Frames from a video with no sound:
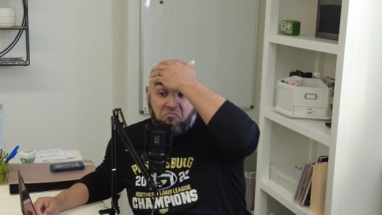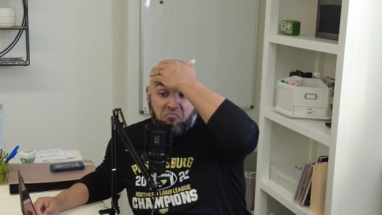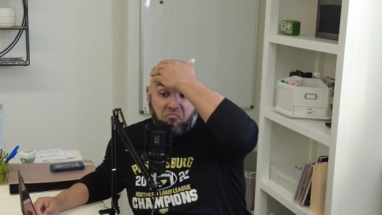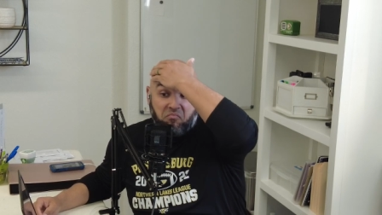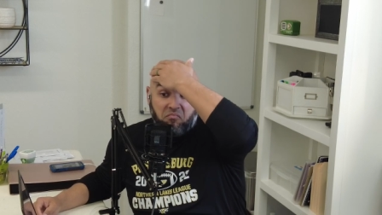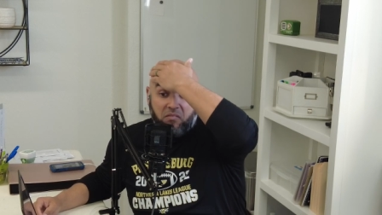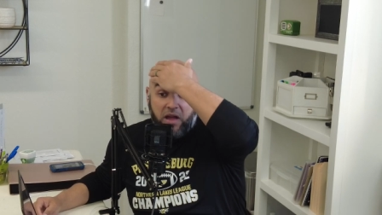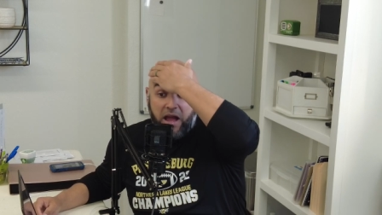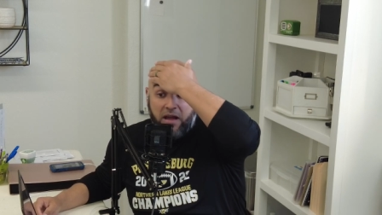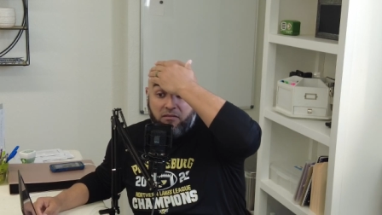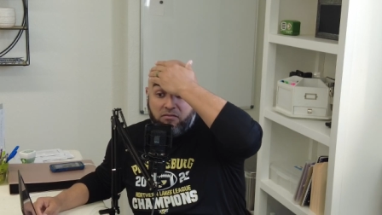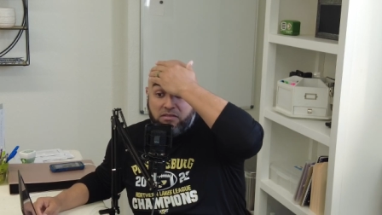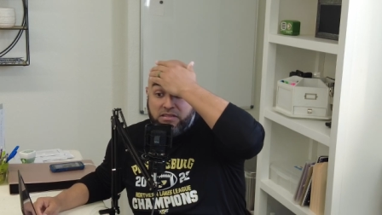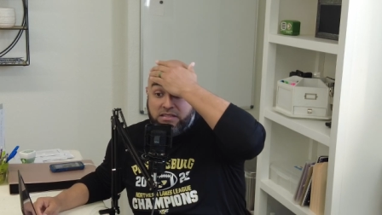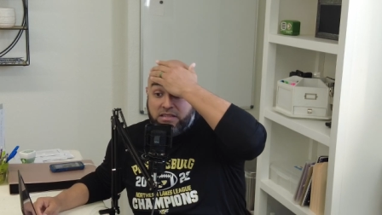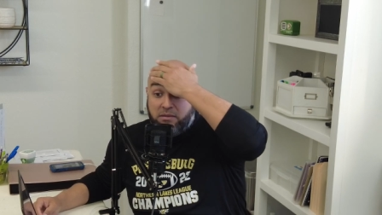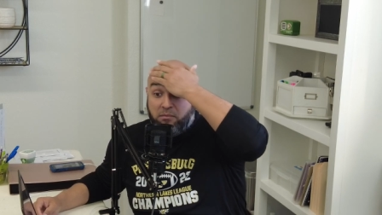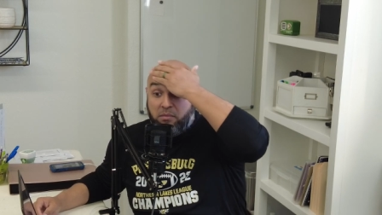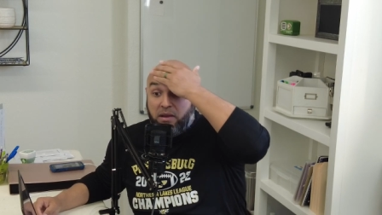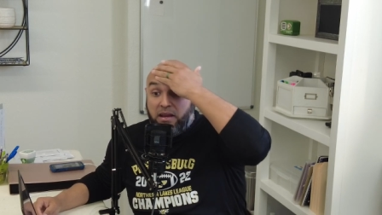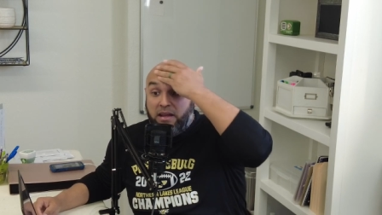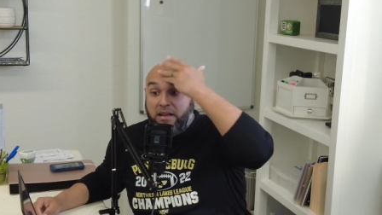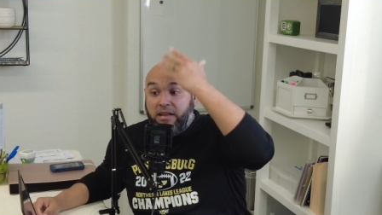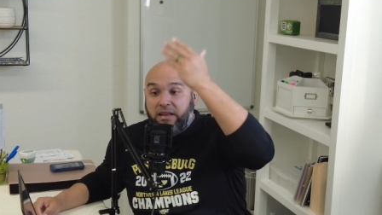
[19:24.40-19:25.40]
obviously
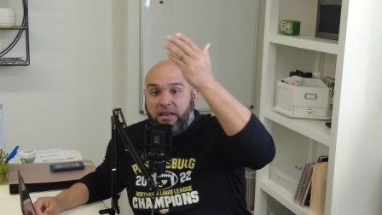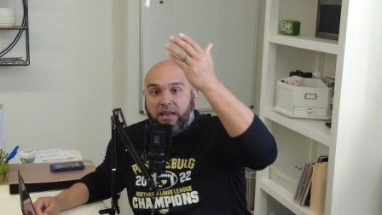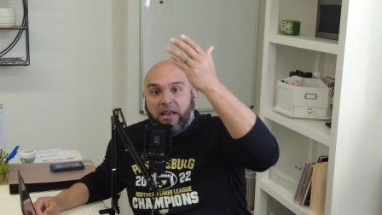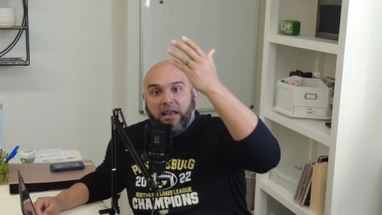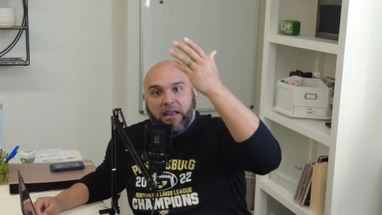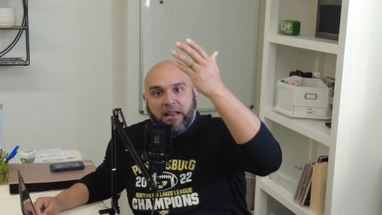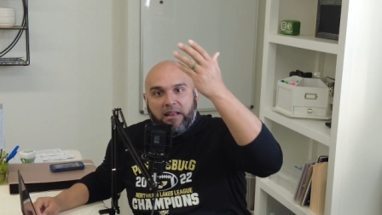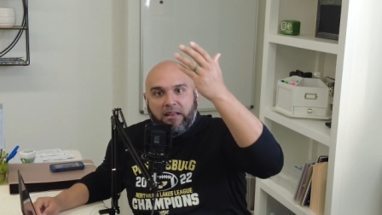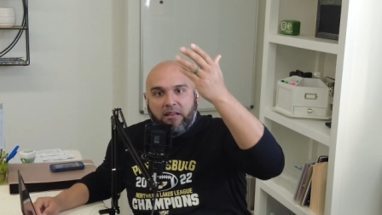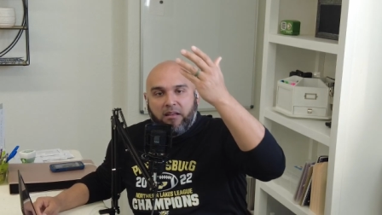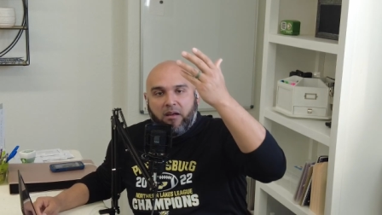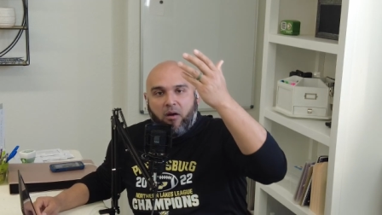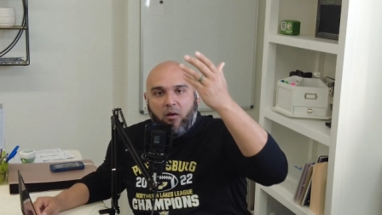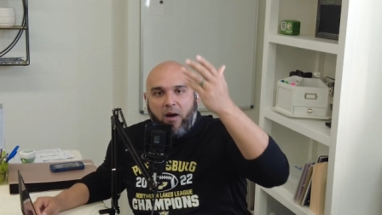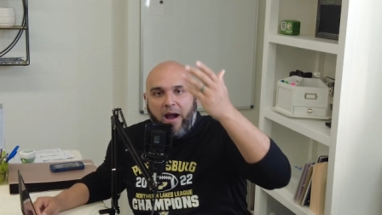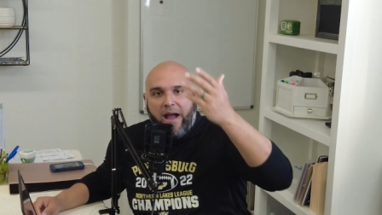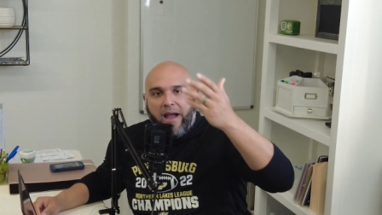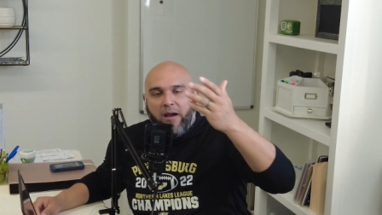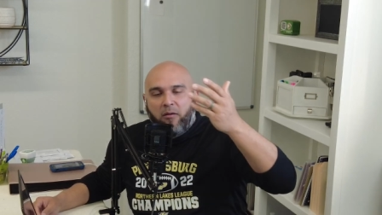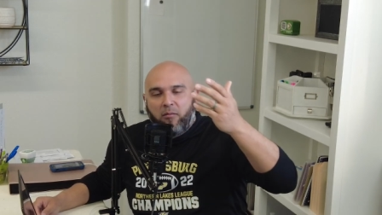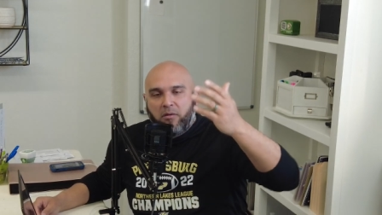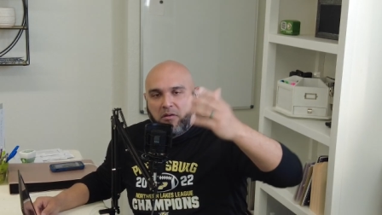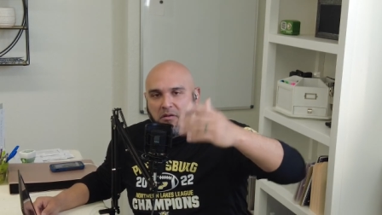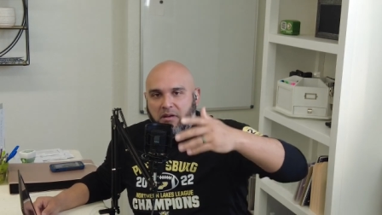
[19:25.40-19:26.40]
being in Ohio,
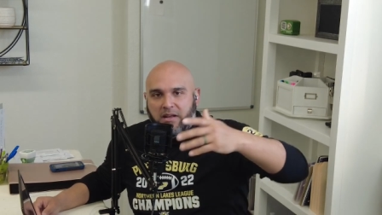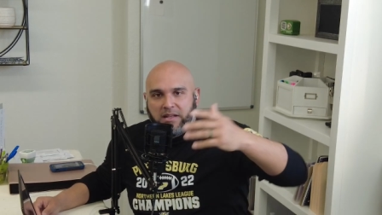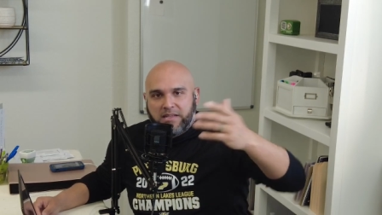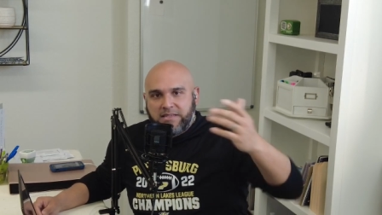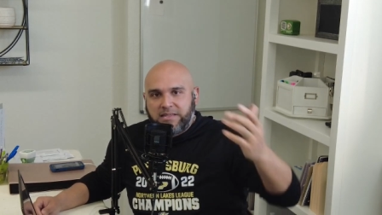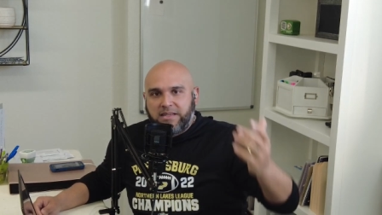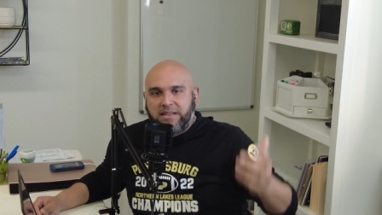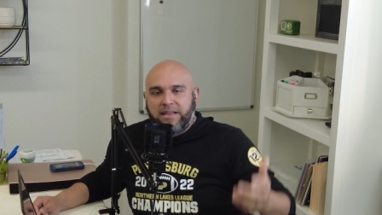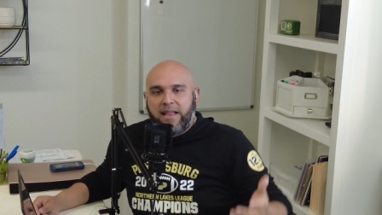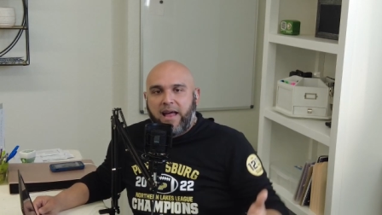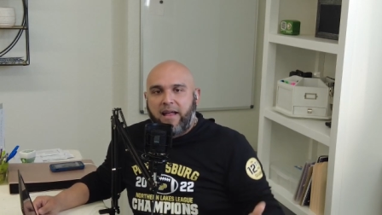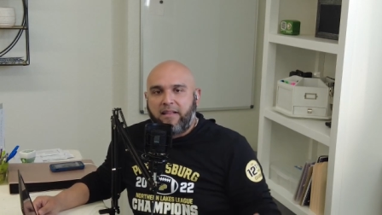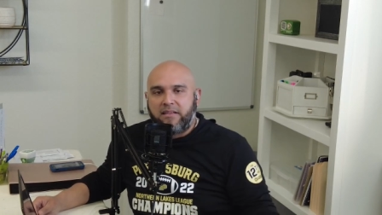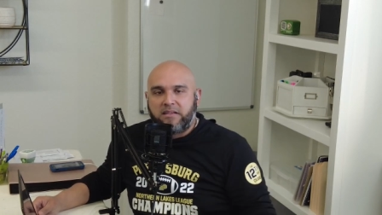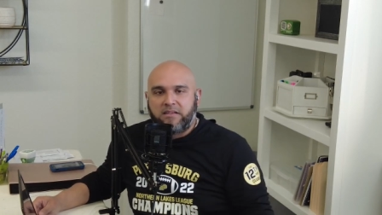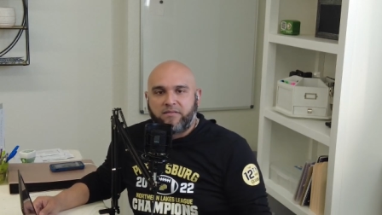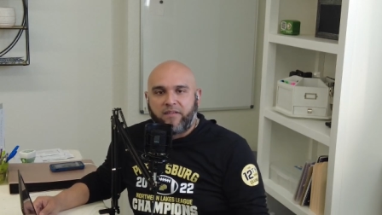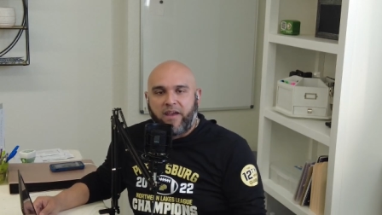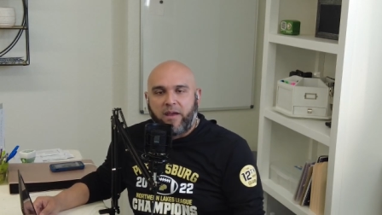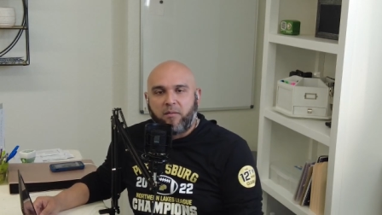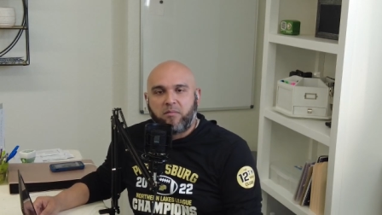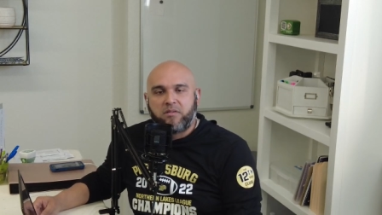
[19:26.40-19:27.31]
we don't get to see a lot of this family.